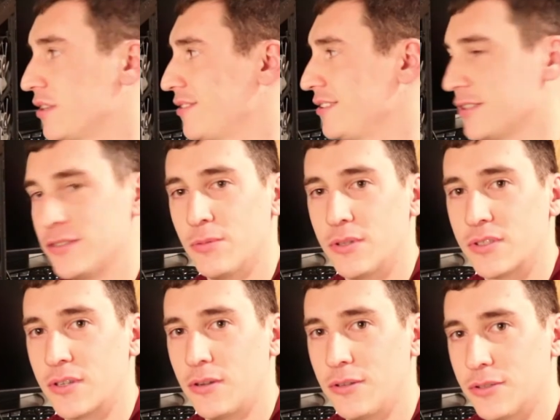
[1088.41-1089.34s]
I think that's what it's
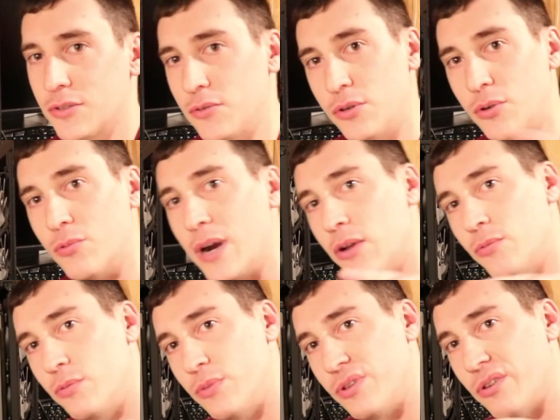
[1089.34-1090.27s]
called. It's a little round
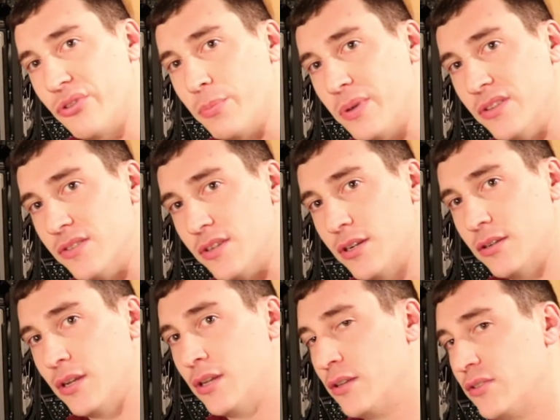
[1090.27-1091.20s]
one with all the pins in it.
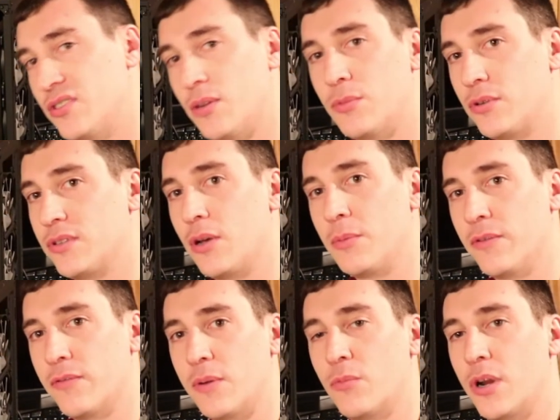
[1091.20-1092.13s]
Someone will tell me
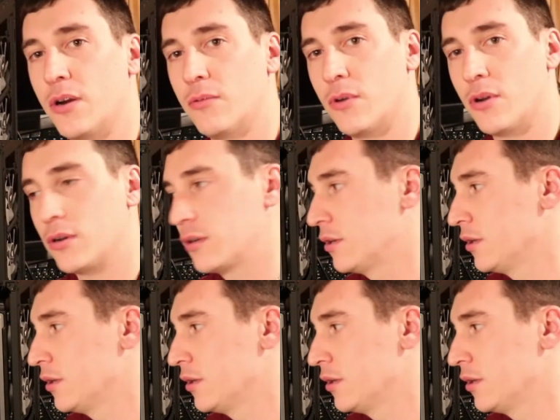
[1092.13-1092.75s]
if I'm right or wrong.